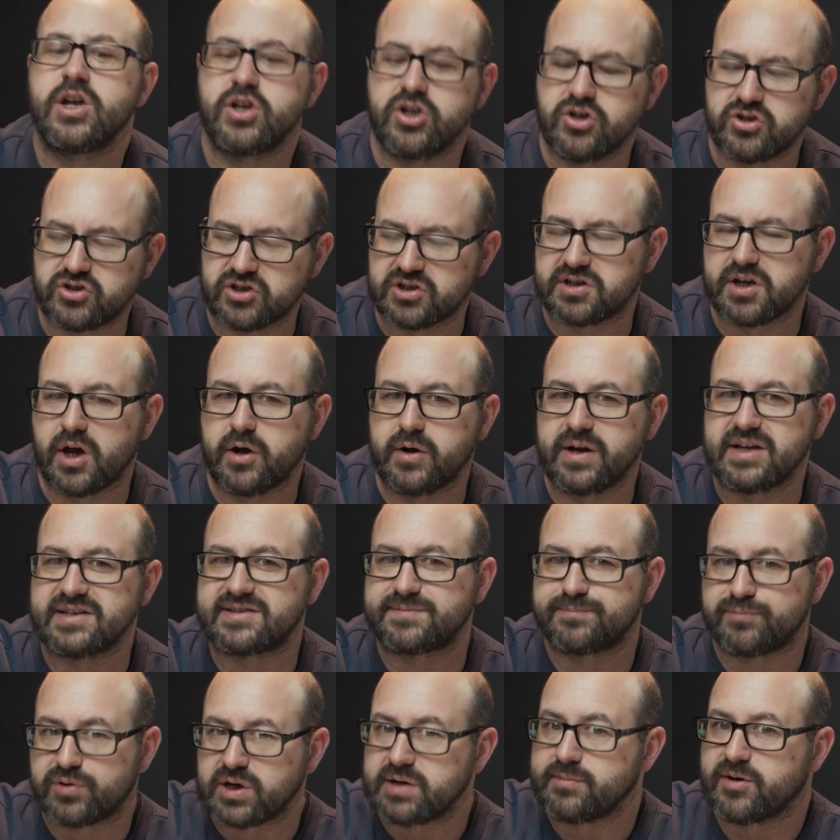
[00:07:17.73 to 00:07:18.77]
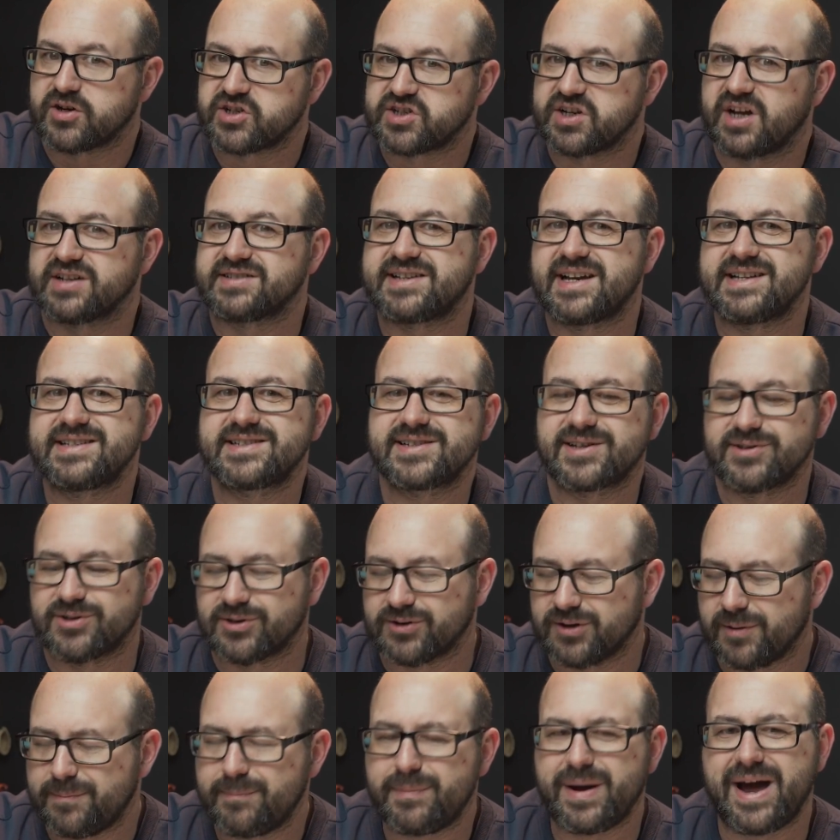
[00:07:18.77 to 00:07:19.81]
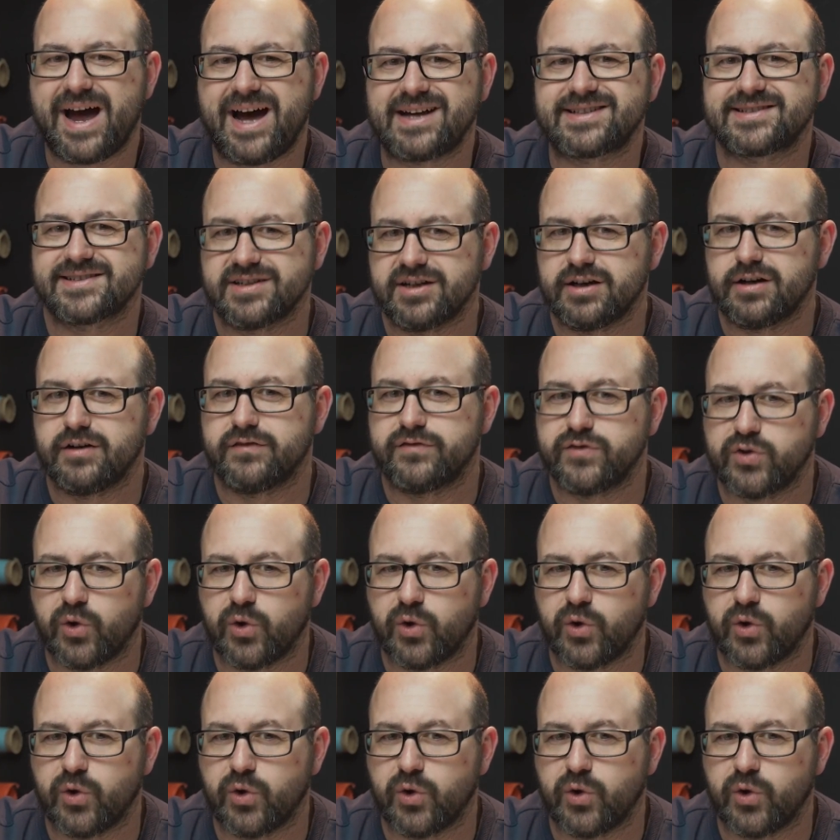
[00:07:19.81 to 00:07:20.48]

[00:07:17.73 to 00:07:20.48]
you should notice pretty much an identical pattern of